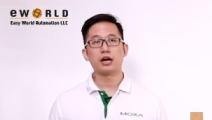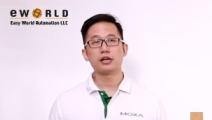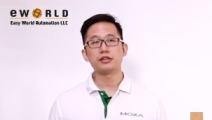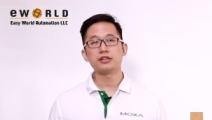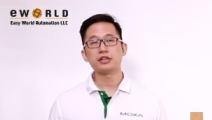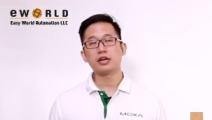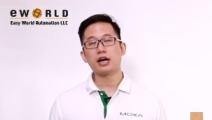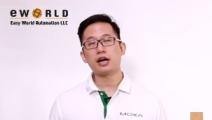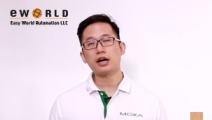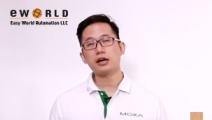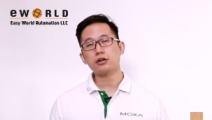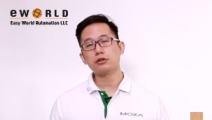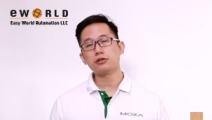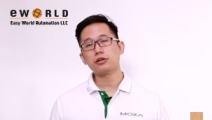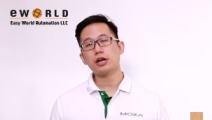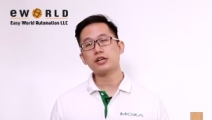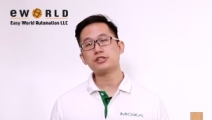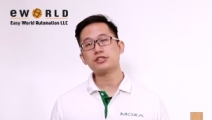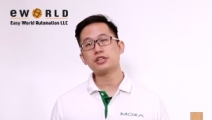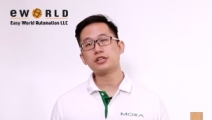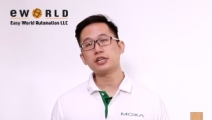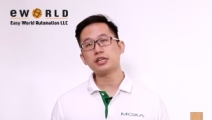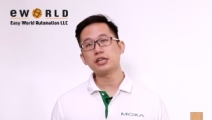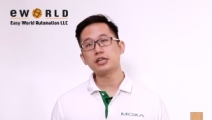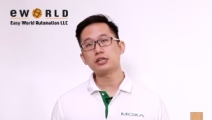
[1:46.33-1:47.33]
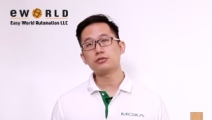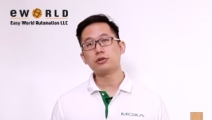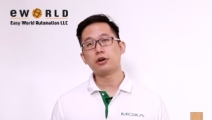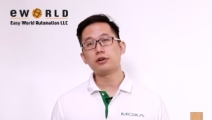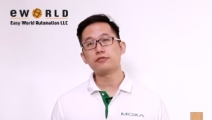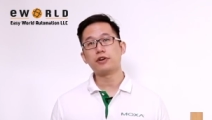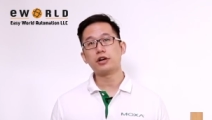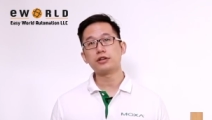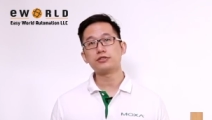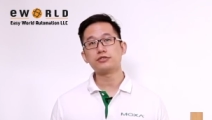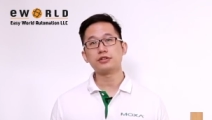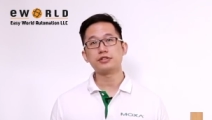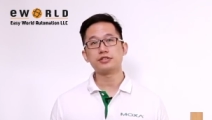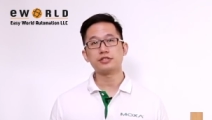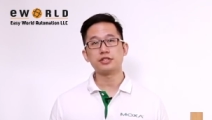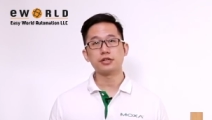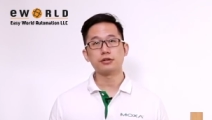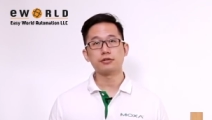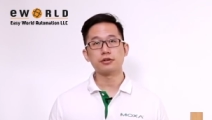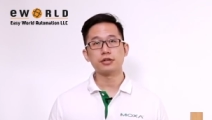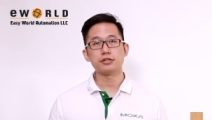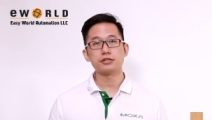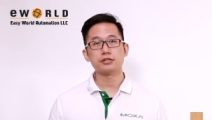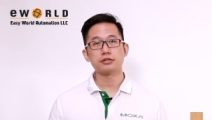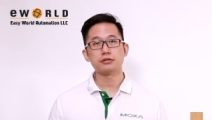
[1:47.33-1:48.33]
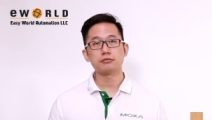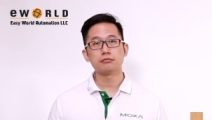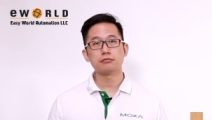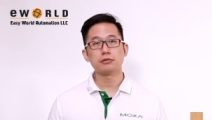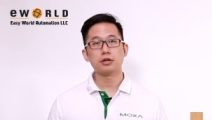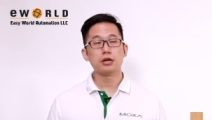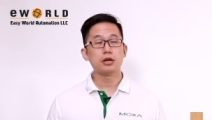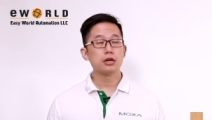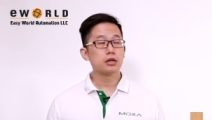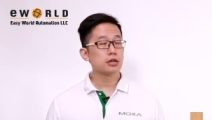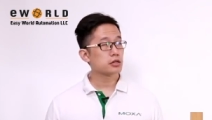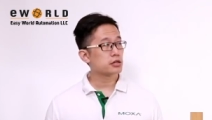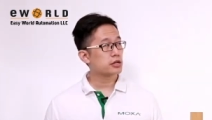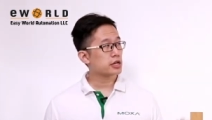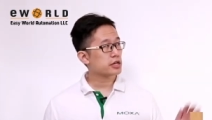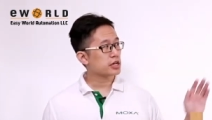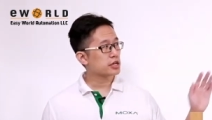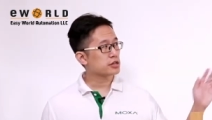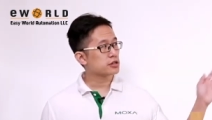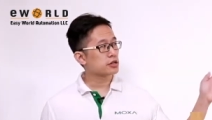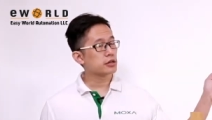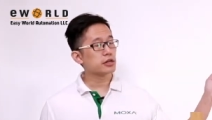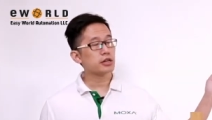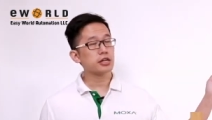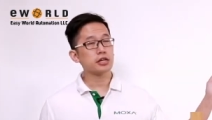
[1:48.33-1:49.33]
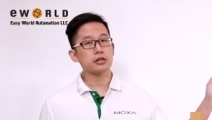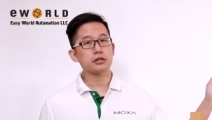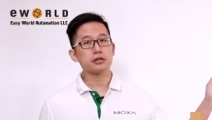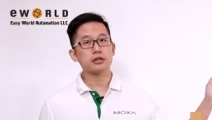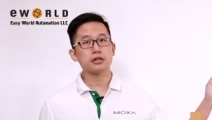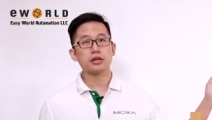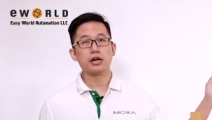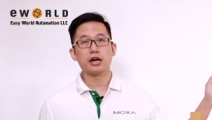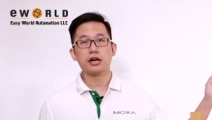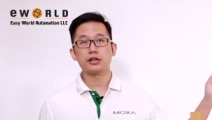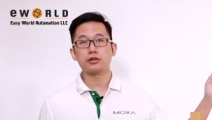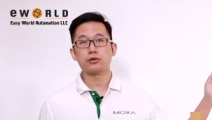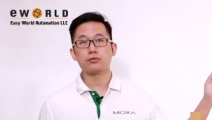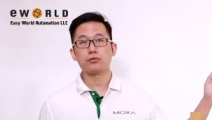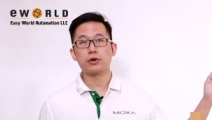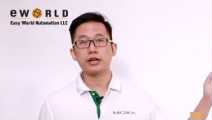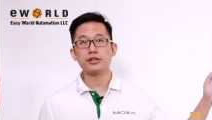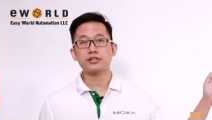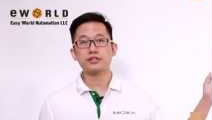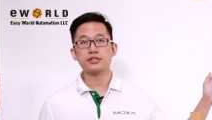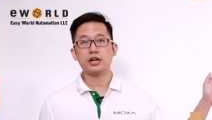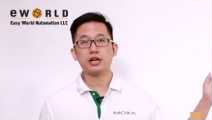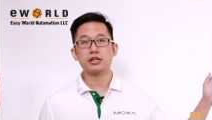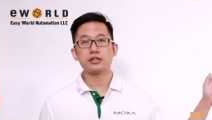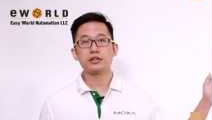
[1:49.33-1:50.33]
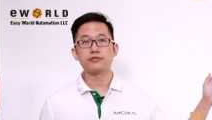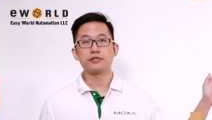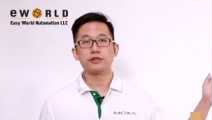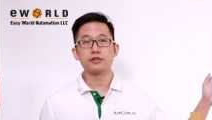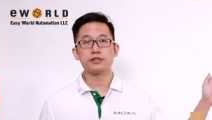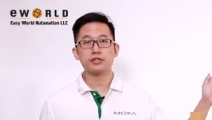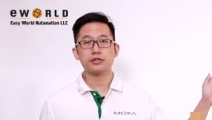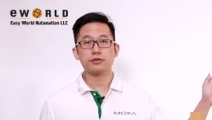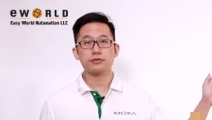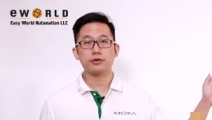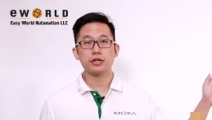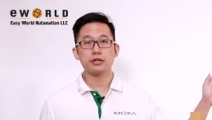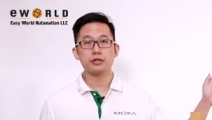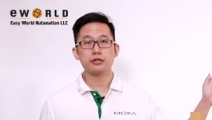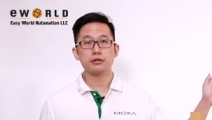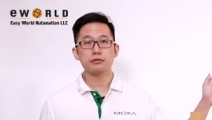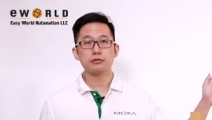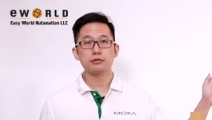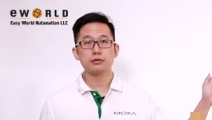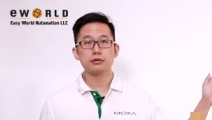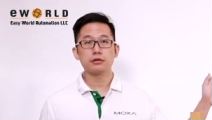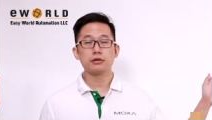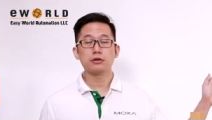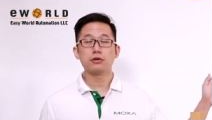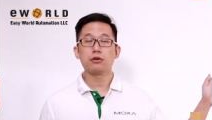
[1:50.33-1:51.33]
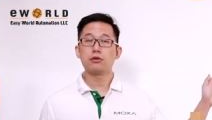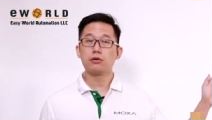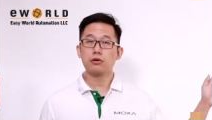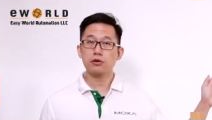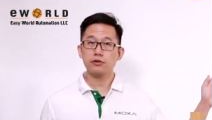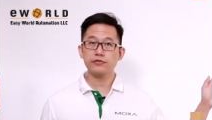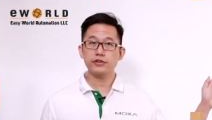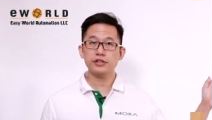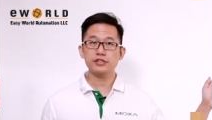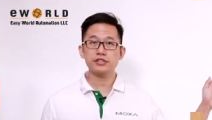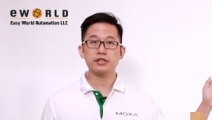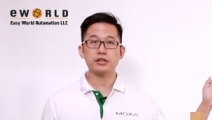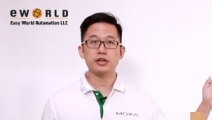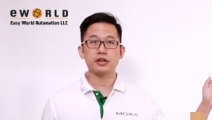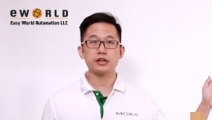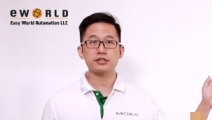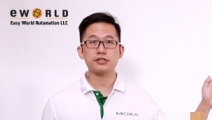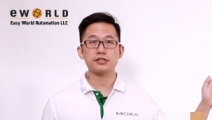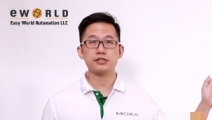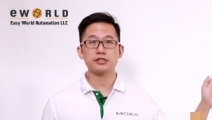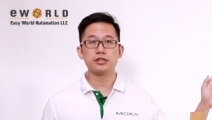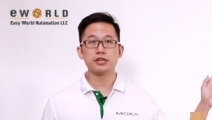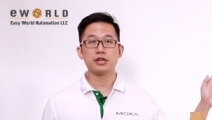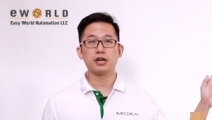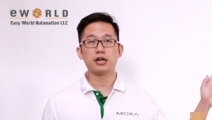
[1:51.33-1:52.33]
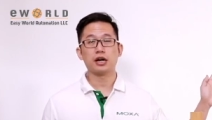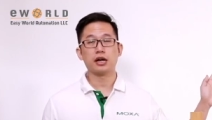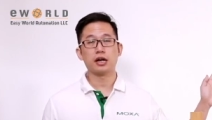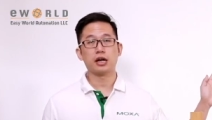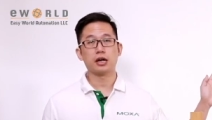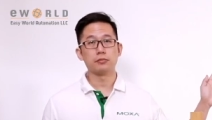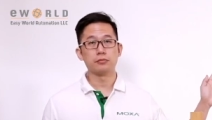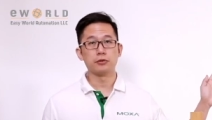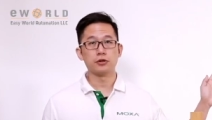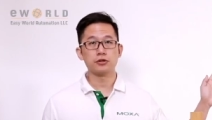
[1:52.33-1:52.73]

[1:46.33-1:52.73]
on the ioLogik E1200 series, click on the link on the right side of your screen or visit us at